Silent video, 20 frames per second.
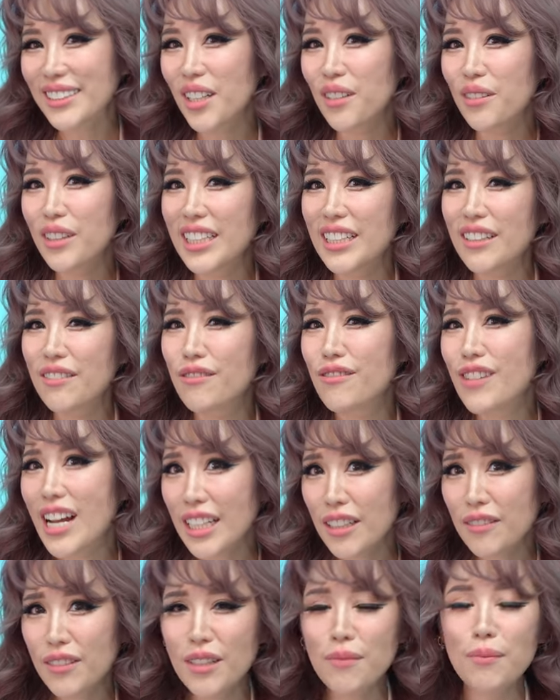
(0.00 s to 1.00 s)
is not really
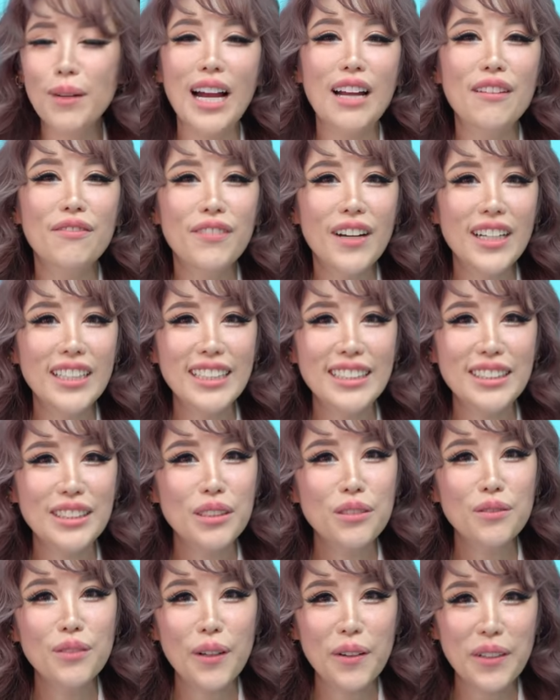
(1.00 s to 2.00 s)
relevant, but I find it
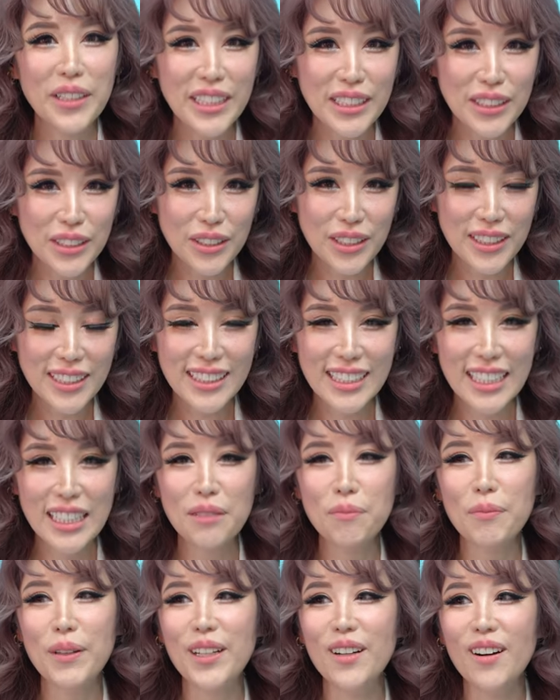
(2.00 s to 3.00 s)
still very
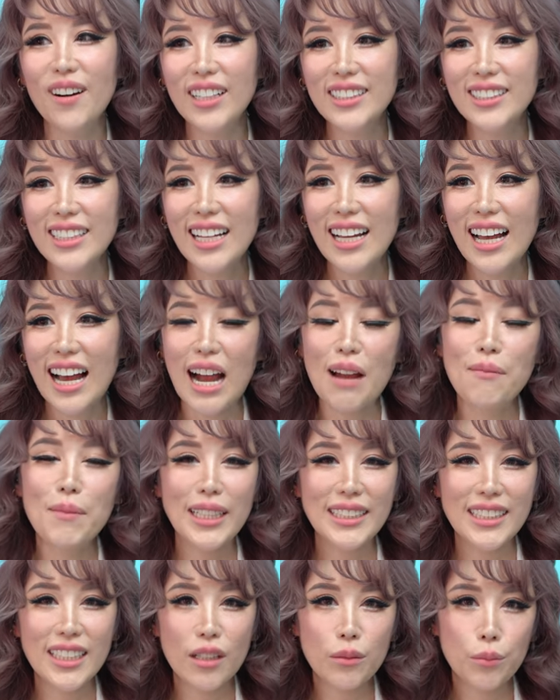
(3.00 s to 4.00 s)
interesting because I
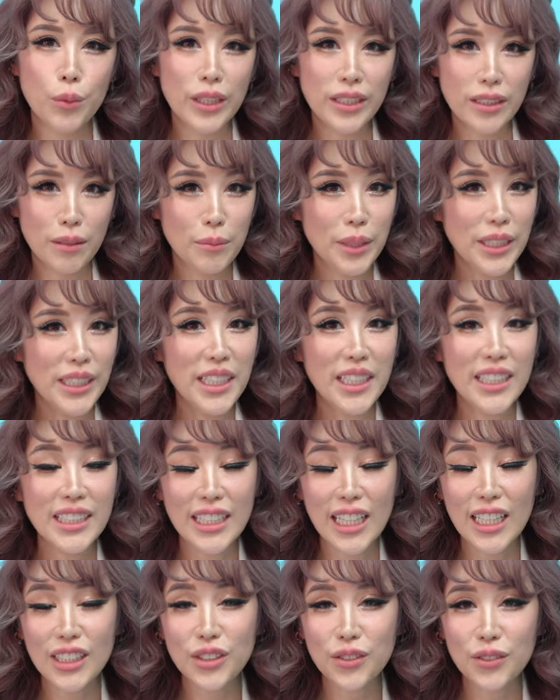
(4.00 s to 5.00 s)
myself work in the media
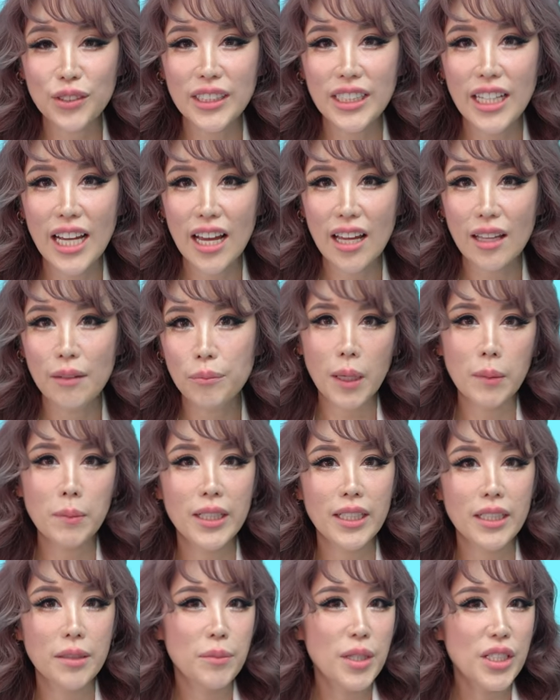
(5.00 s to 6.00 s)
industry and
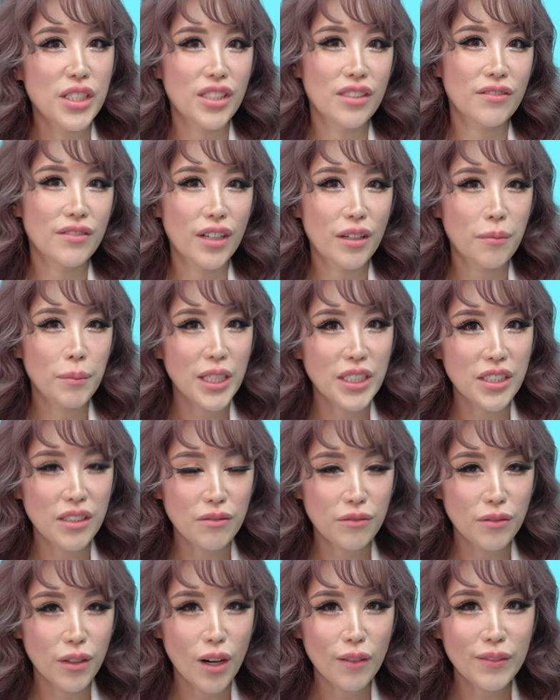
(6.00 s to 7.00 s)
public image is very much
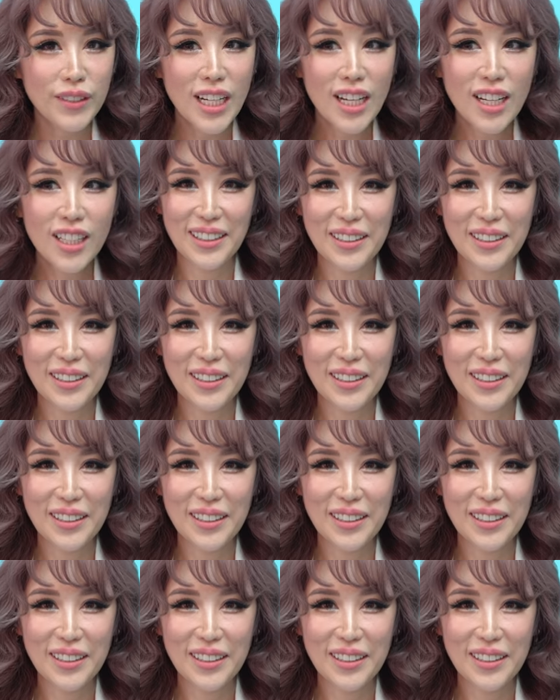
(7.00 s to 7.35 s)
involved.